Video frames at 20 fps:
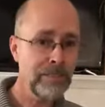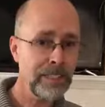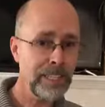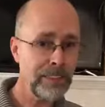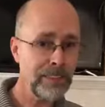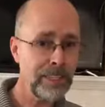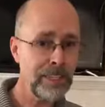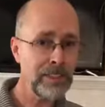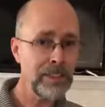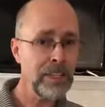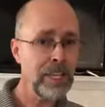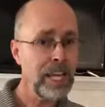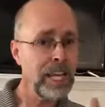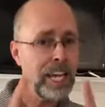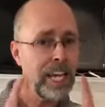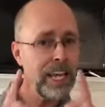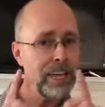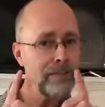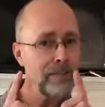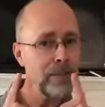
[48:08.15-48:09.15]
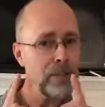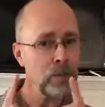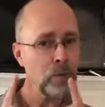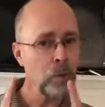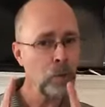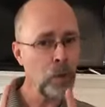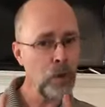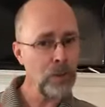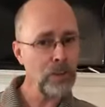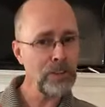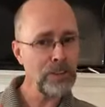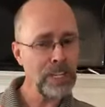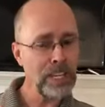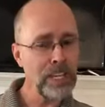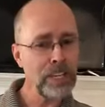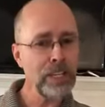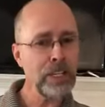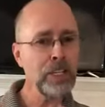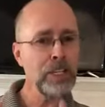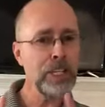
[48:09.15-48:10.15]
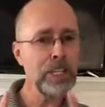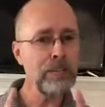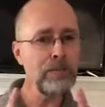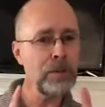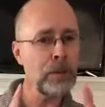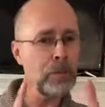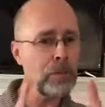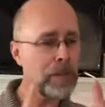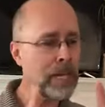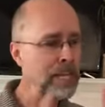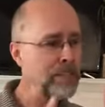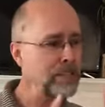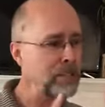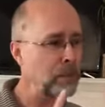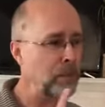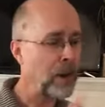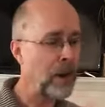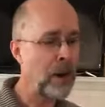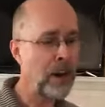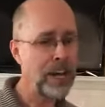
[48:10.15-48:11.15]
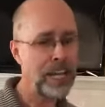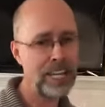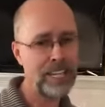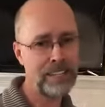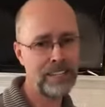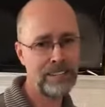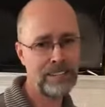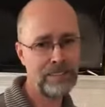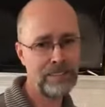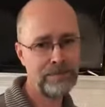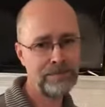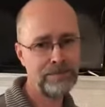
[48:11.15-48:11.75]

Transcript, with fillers: Get this if it's worthy, you leave your peace upon it.